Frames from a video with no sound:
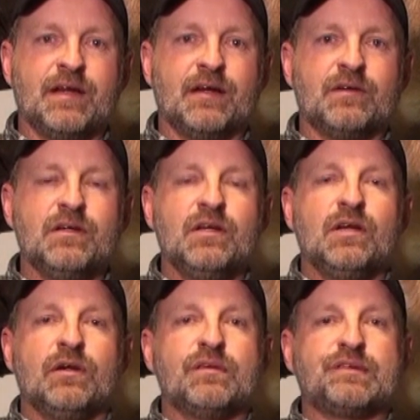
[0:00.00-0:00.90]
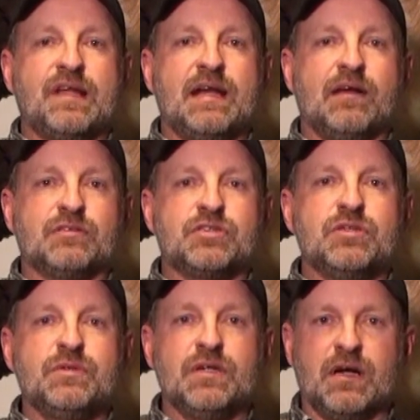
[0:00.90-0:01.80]
there who sent out
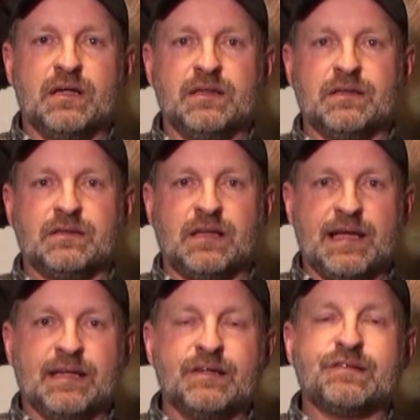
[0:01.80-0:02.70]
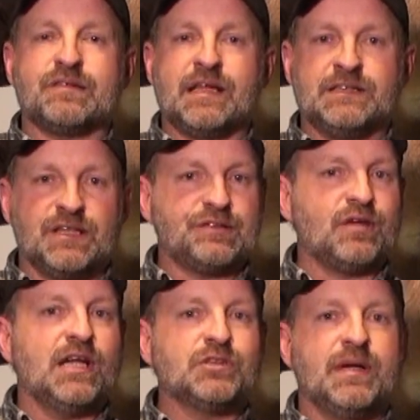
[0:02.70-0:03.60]
two young ladies. They just
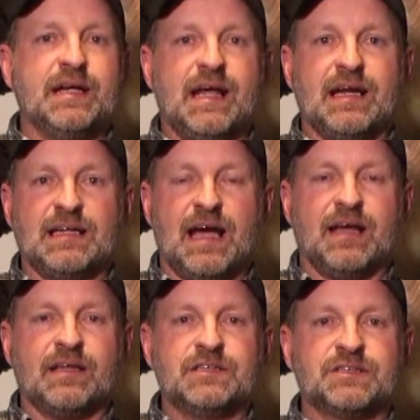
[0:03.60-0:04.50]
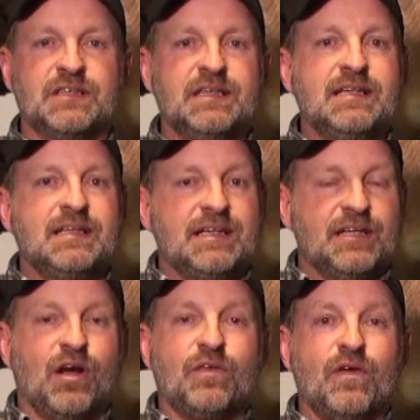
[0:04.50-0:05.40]
graduated out of college.
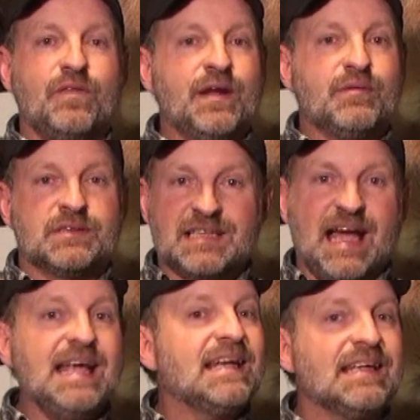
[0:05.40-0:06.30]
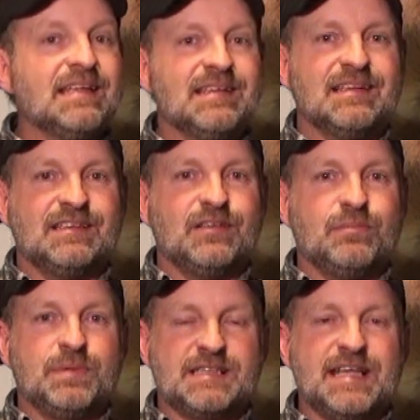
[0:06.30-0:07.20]
And although they were tiny, little
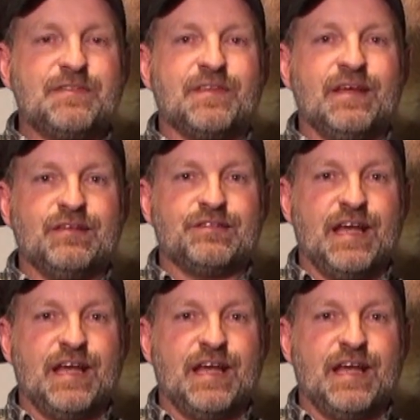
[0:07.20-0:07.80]
petite things,